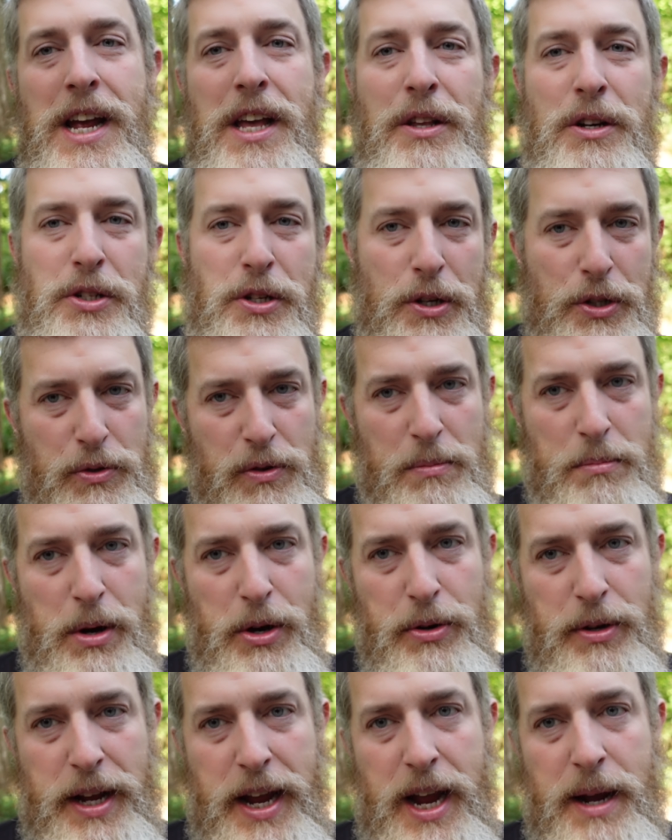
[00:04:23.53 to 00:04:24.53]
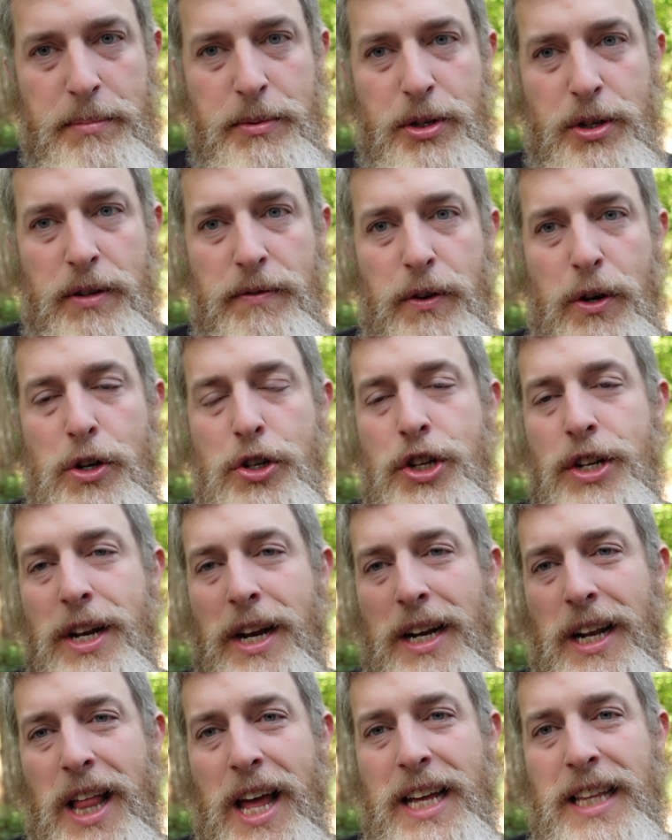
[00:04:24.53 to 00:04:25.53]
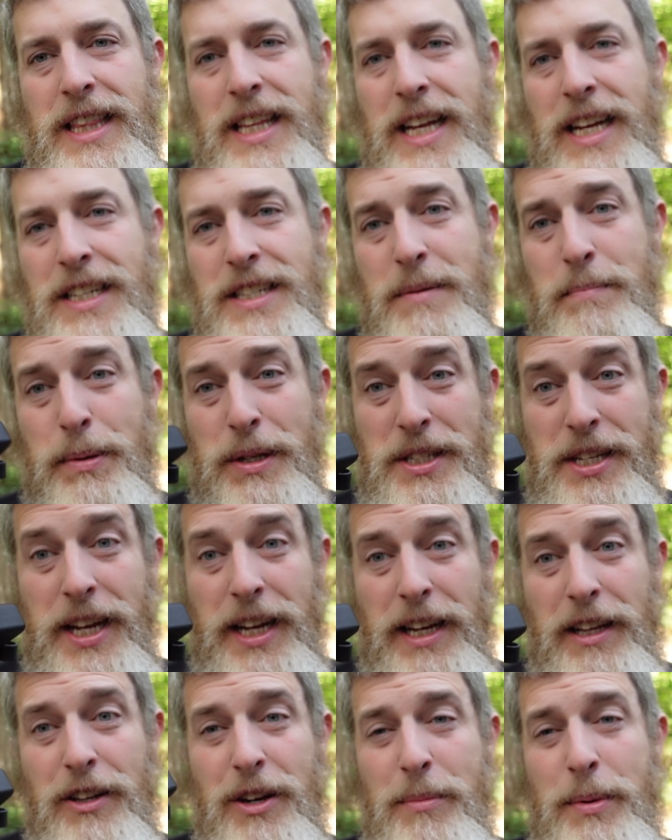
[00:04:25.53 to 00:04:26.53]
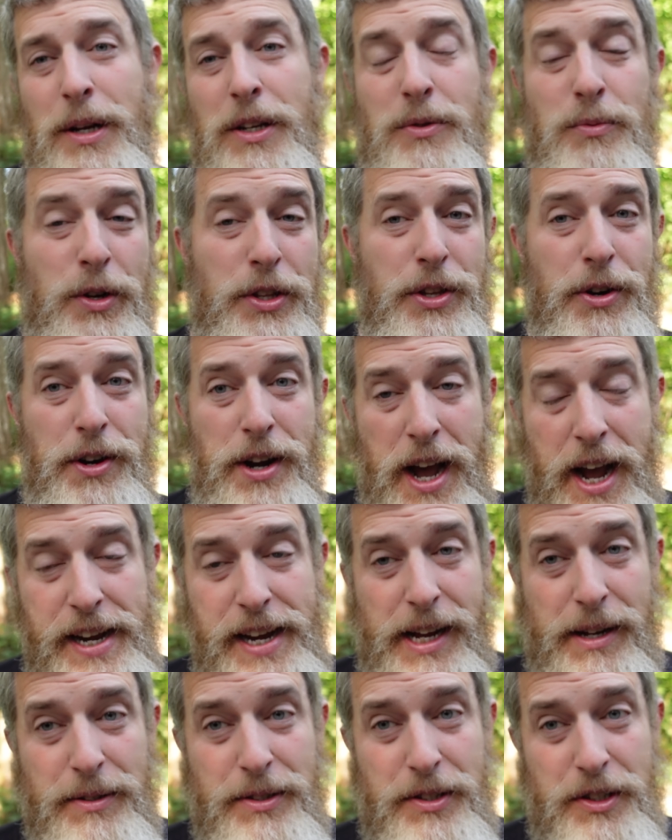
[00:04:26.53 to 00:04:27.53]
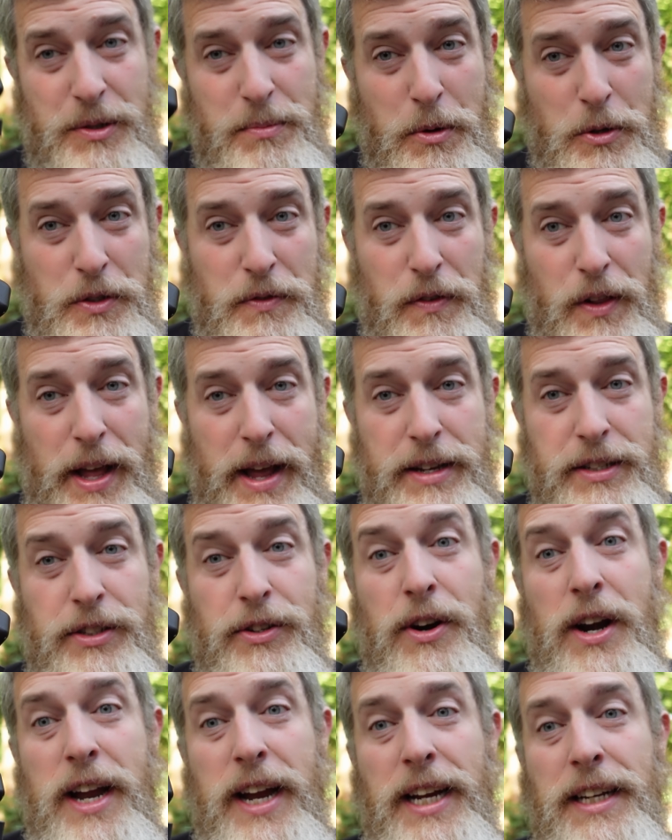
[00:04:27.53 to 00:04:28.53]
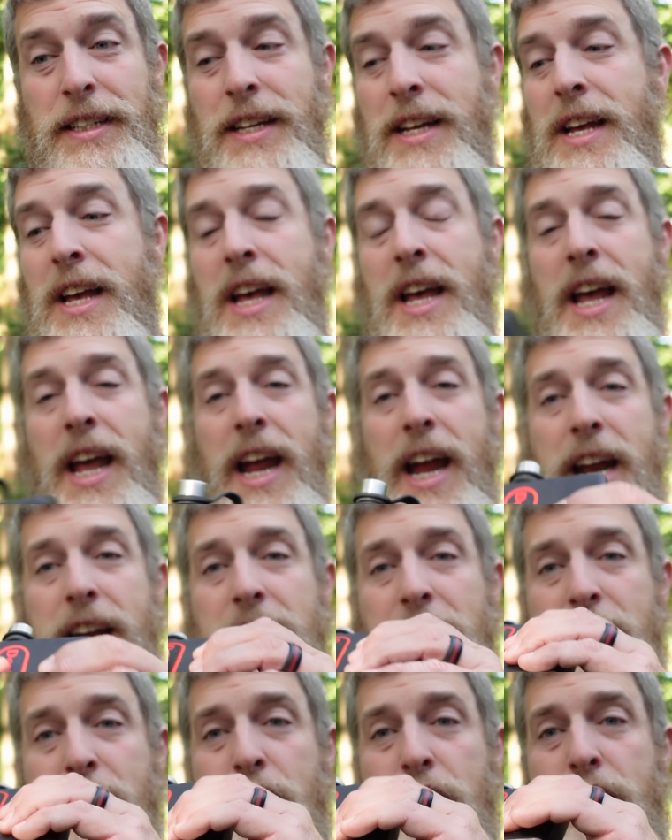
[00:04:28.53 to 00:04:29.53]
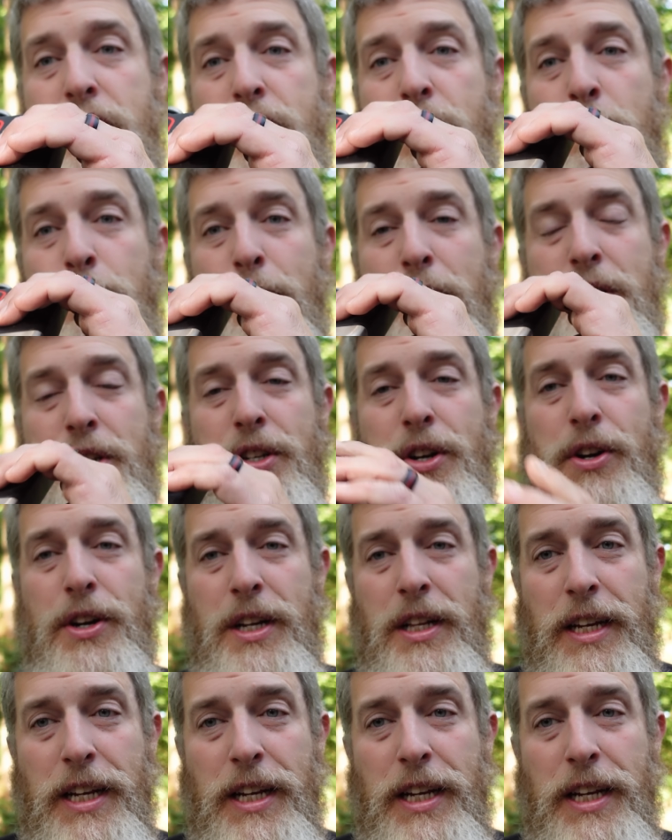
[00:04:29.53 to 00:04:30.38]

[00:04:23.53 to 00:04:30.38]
There's also a Motocamp Nerd version, and I like these in particular because one, they're 9 ounces, most flasks are 8, and it's just super sturdy.